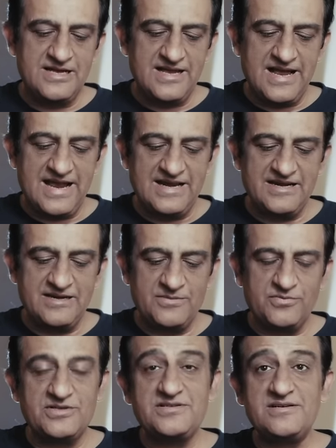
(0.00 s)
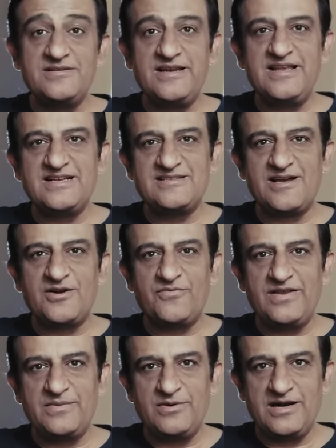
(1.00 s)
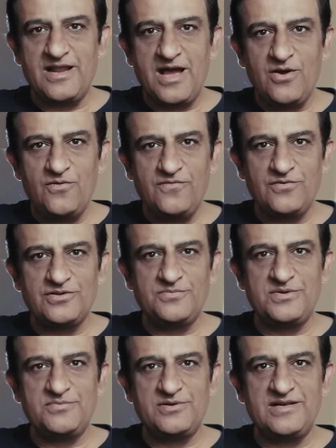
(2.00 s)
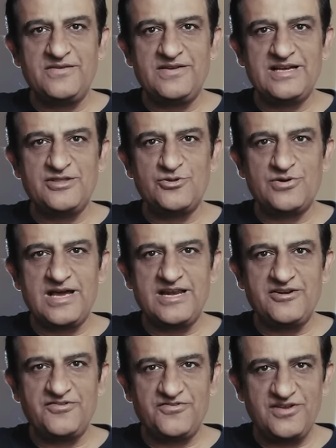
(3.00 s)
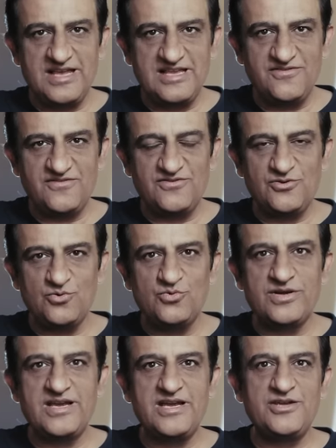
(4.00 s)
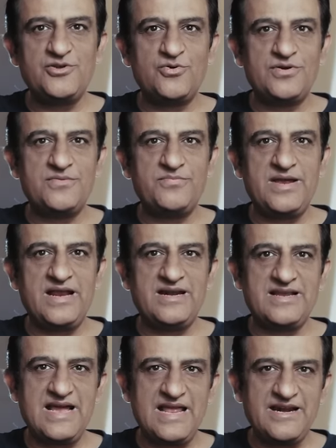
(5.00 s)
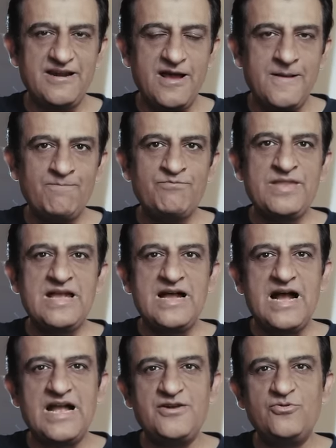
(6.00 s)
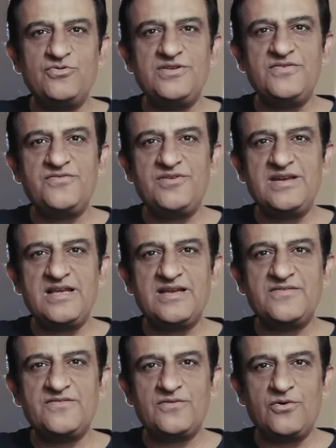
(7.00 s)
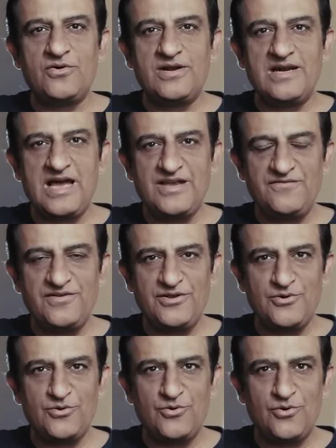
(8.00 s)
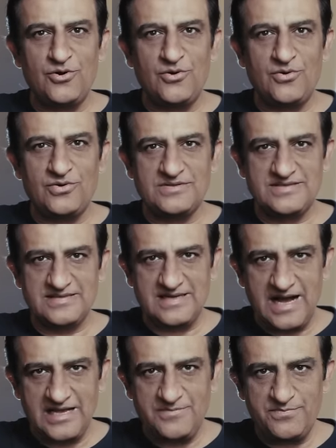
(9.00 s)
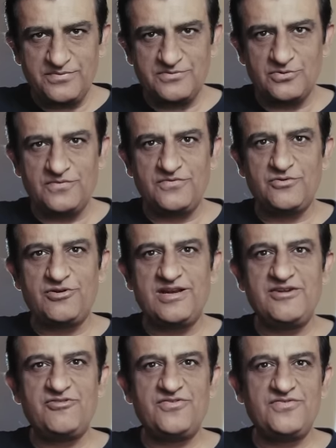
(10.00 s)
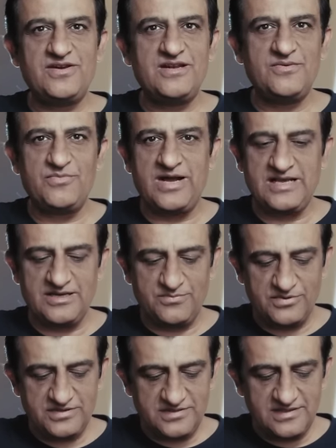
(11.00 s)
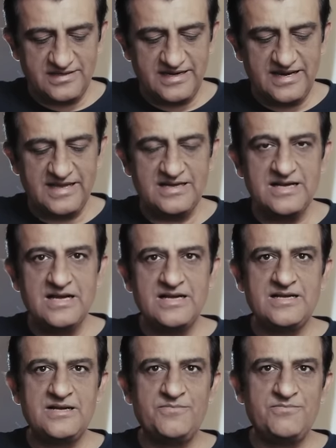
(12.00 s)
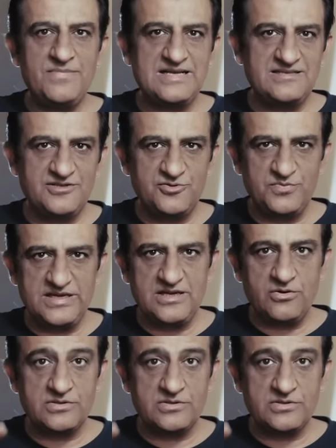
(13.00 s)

And uh, personal readings are available now for the people living in United States, UK, Europe, and Canada. I do these readings on live video call on Skype. So if you're interested in buying a personal reading, message me